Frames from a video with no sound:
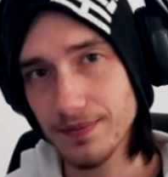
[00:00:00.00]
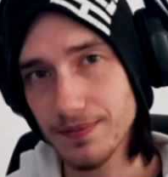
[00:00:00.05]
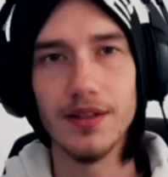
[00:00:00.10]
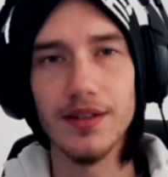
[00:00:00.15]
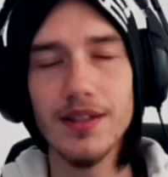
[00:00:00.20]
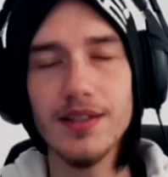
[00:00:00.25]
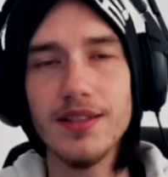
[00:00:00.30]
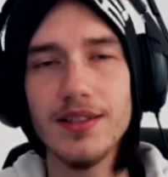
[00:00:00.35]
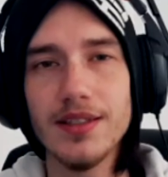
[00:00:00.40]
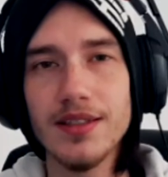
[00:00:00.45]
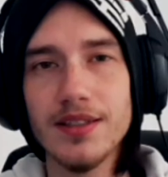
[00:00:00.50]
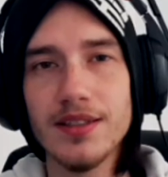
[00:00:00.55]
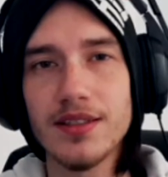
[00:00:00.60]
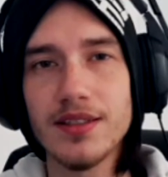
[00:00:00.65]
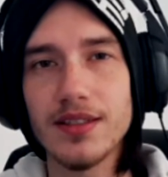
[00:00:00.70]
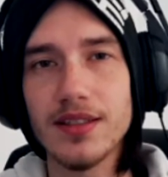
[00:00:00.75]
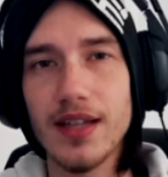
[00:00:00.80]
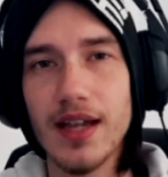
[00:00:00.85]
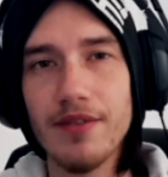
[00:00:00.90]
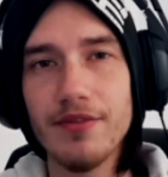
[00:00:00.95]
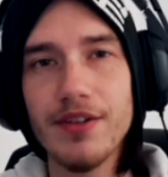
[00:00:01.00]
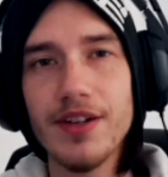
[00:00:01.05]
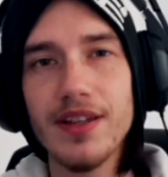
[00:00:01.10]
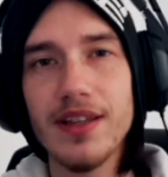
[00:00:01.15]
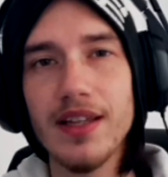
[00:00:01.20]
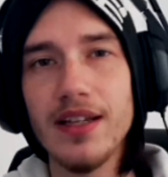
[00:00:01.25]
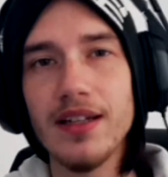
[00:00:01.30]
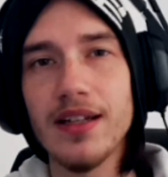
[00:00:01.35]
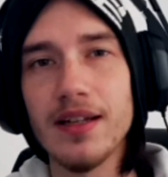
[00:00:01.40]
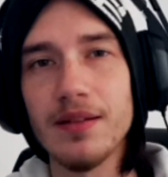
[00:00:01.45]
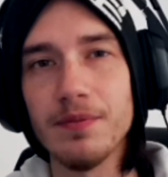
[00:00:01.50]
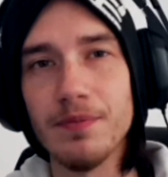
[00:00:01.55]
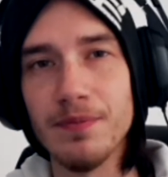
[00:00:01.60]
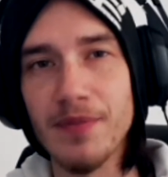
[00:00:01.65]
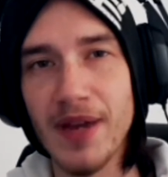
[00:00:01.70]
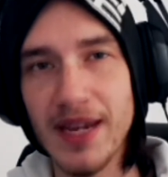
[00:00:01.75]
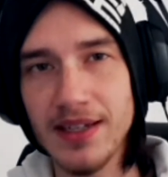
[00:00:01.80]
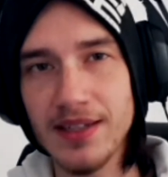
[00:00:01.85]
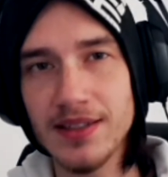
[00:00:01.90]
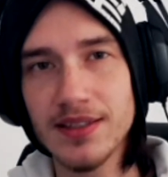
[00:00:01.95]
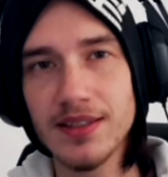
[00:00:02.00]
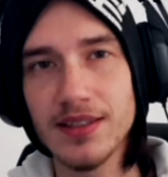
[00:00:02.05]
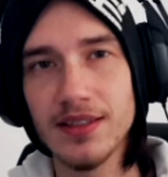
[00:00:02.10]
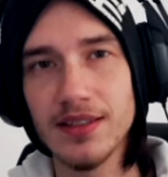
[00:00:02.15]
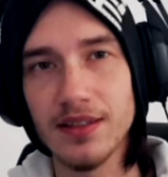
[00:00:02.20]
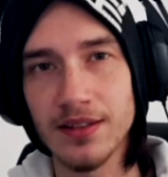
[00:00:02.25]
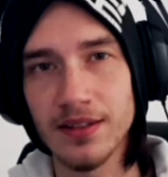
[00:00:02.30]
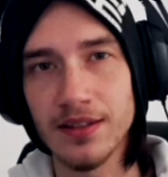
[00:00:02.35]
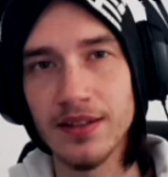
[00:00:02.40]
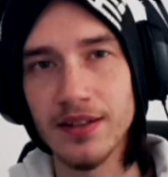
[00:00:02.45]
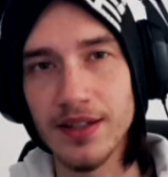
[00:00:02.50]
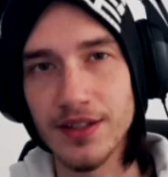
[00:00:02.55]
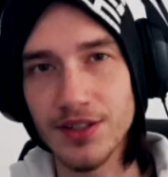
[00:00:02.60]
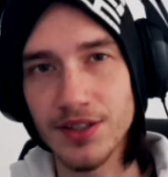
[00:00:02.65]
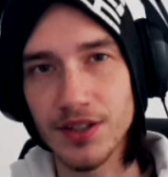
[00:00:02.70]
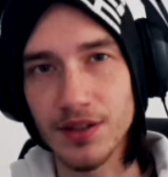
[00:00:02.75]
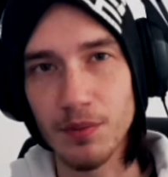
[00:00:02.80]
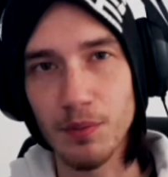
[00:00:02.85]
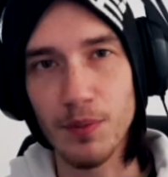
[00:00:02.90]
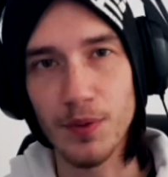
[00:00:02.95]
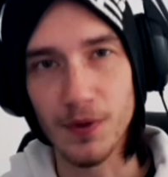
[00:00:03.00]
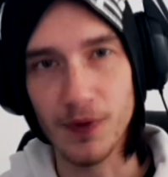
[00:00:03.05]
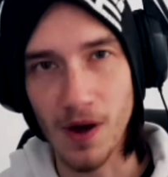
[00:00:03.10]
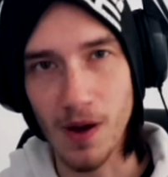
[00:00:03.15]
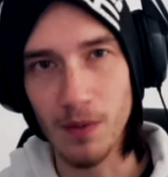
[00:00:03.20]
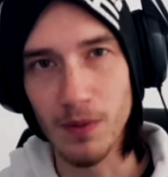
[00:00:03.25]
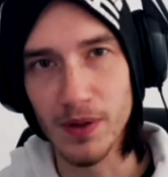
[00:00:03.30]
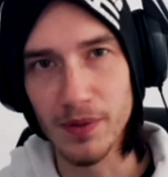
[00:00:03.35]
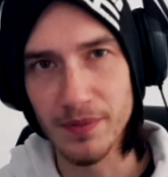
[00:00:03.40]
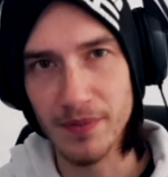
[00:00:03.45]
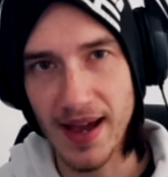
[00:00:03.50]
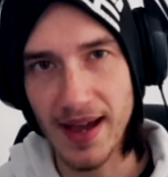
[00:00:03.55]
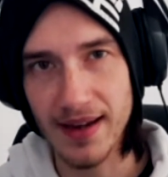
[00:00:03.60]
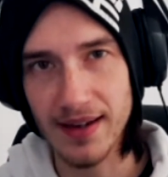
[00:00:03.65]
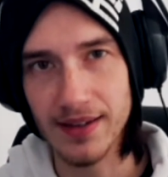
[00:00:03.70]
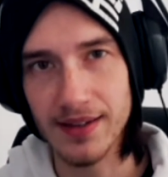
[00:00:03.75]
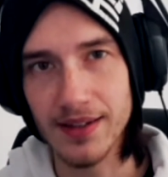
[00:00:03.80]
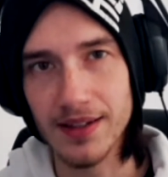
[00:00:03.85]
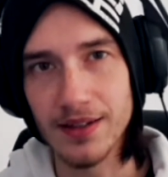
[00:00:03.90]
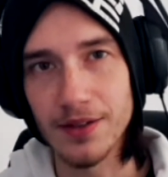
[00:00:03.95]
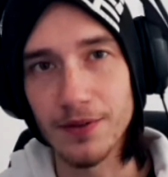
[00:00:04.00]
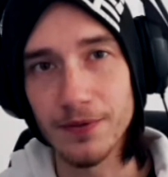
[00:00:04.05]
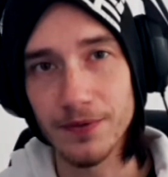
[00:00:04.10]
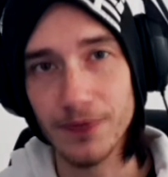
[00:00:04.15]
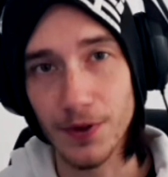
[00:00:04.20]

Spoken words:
This is everything that makes the condition problematic in the